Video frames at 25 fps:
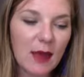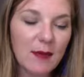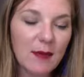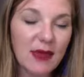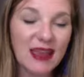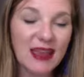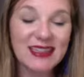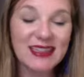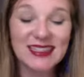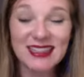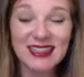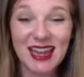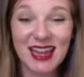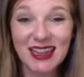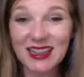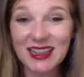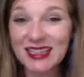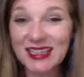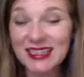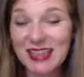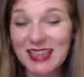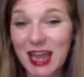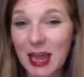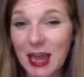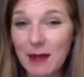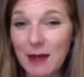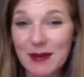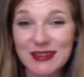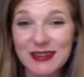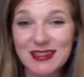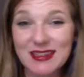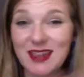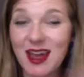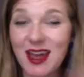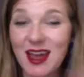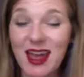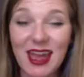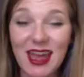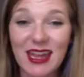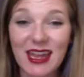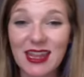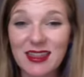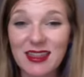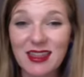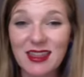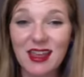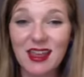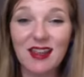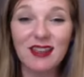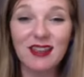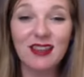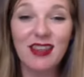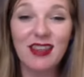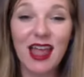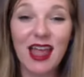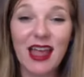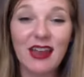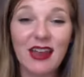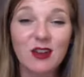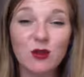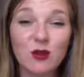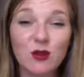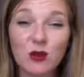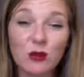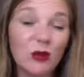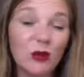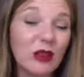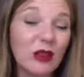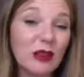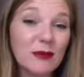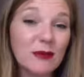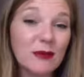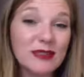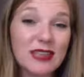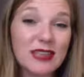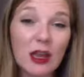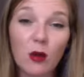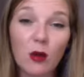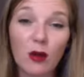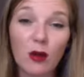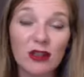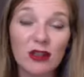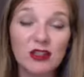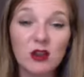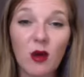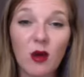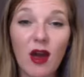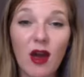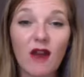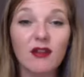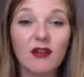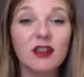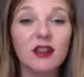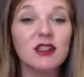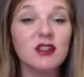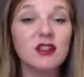It's not the same. It's not anything like normal lipstick whatsoever.